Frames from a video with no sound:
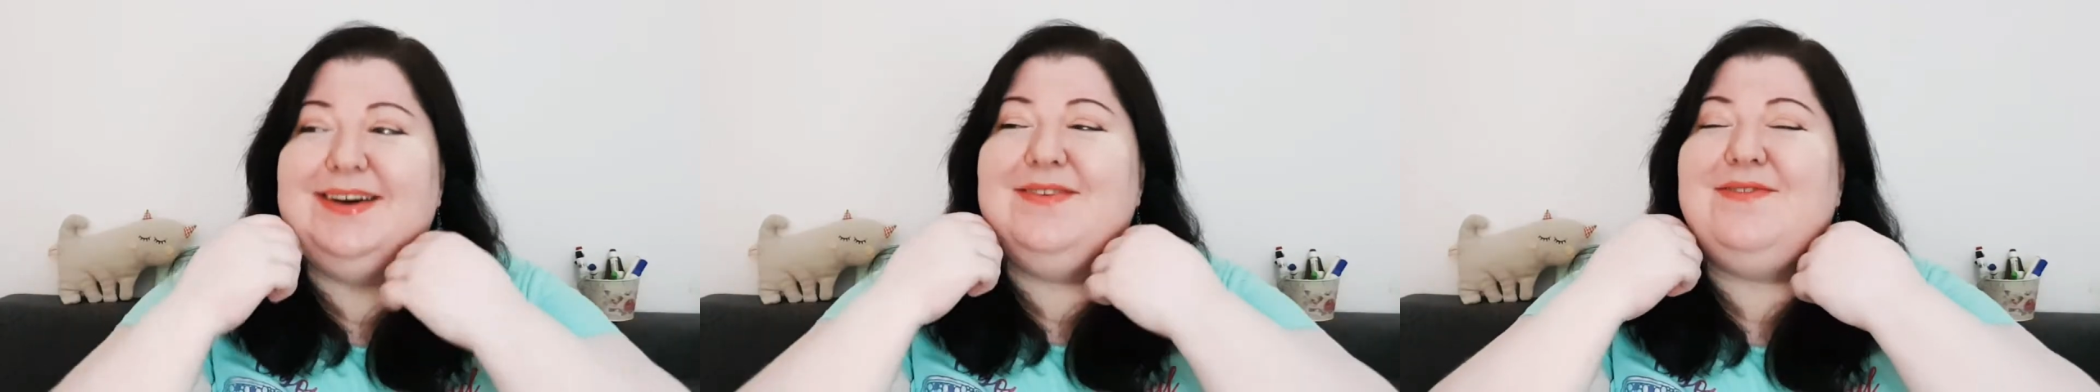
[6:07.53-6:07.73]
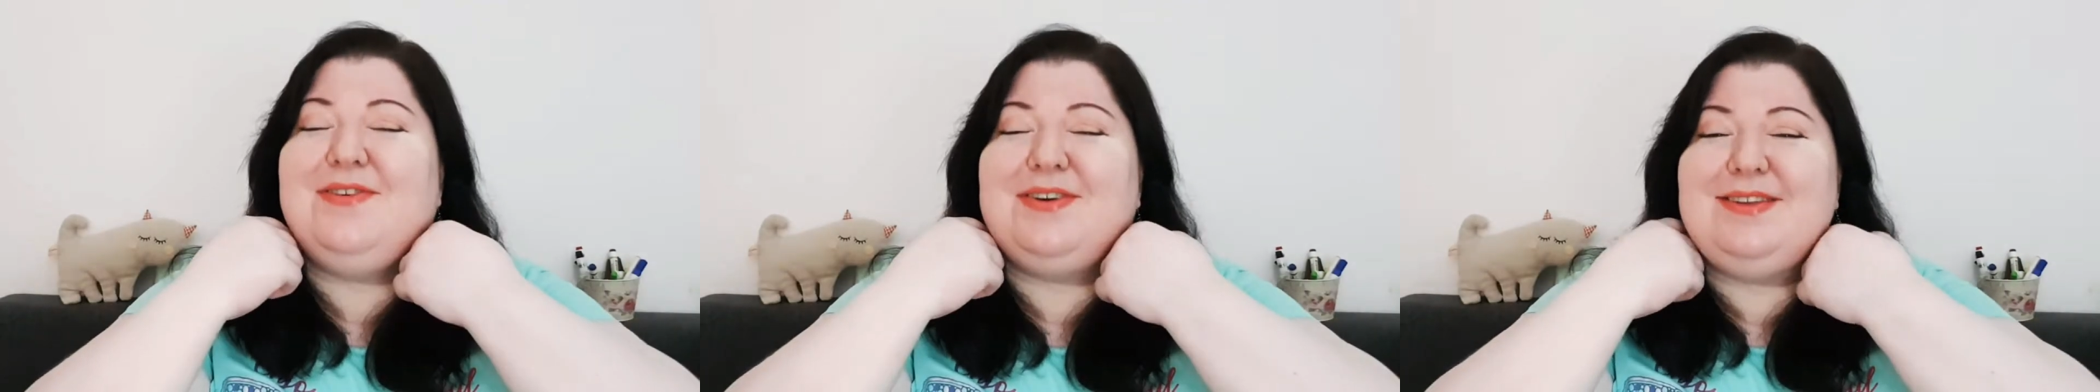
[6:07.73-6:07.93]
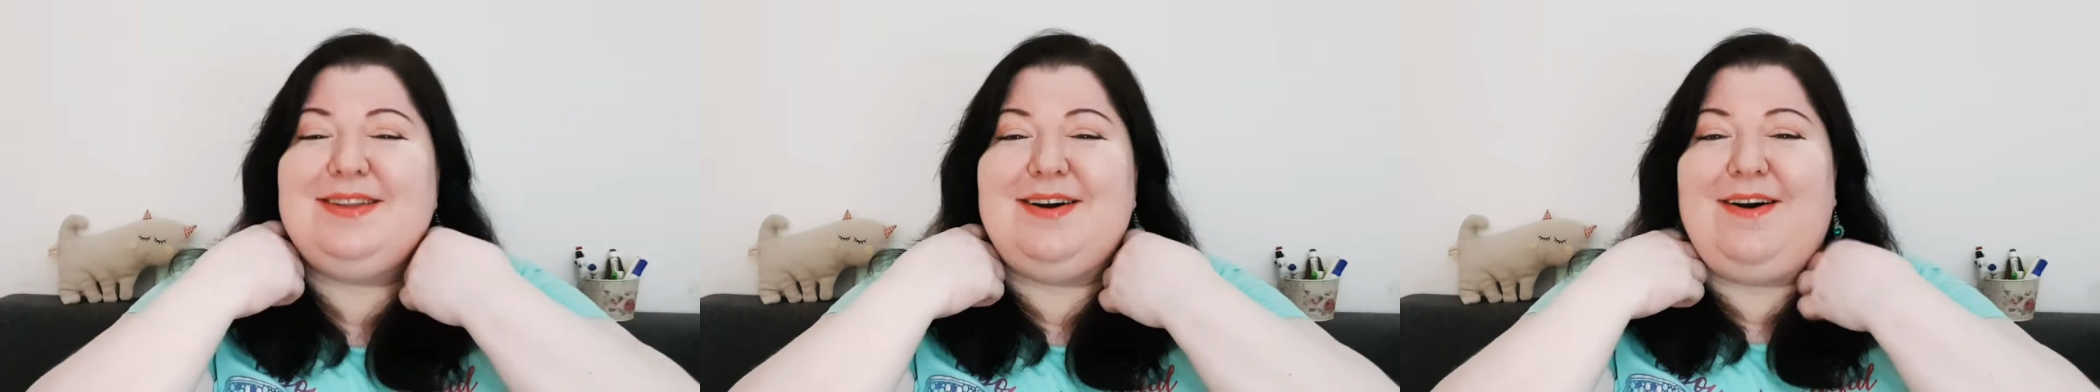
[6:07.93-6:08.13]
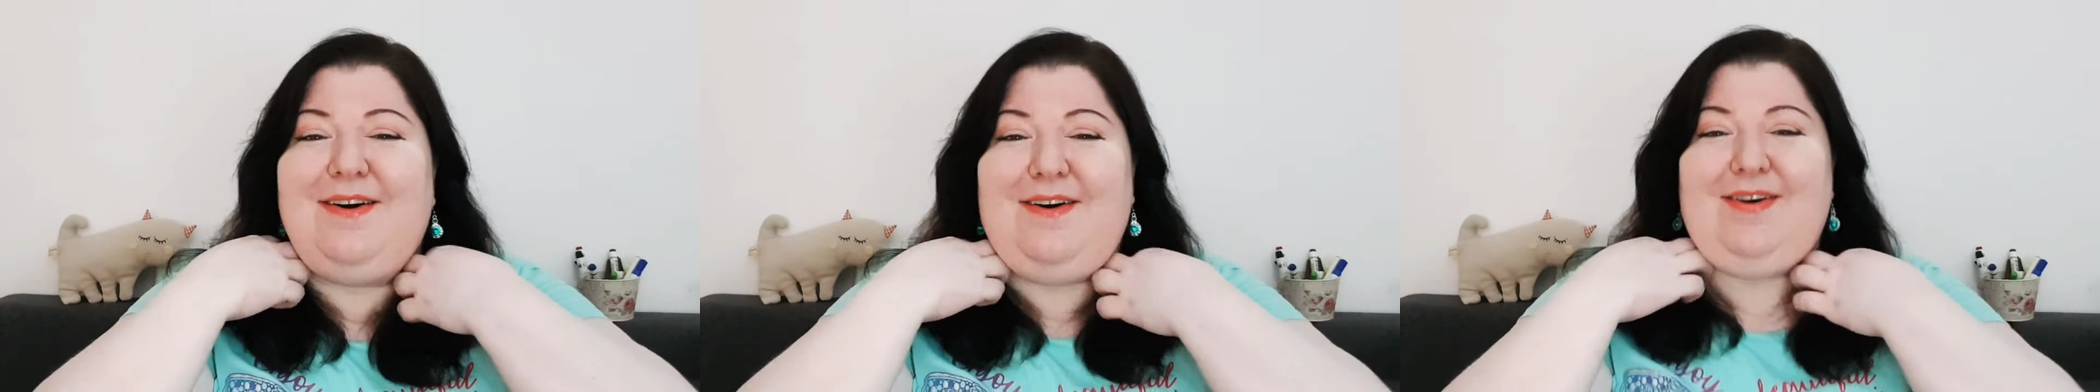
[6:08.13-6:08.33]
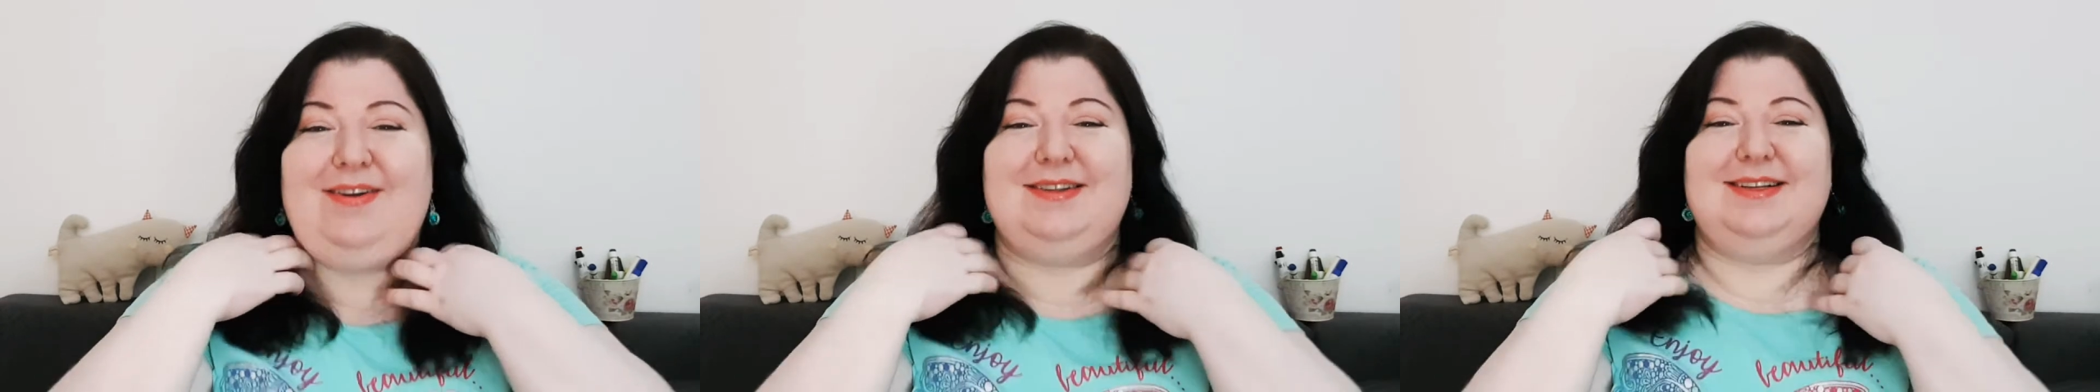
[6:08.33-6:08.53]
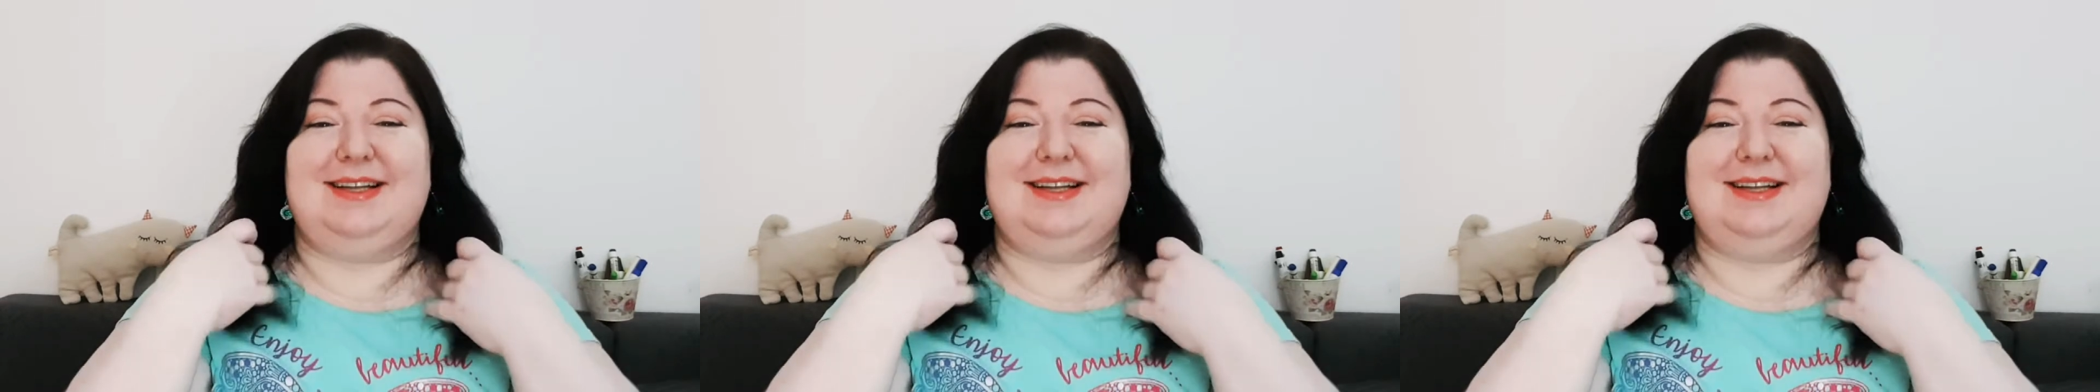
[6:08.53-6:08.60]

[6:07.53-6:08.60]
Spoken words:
for the whole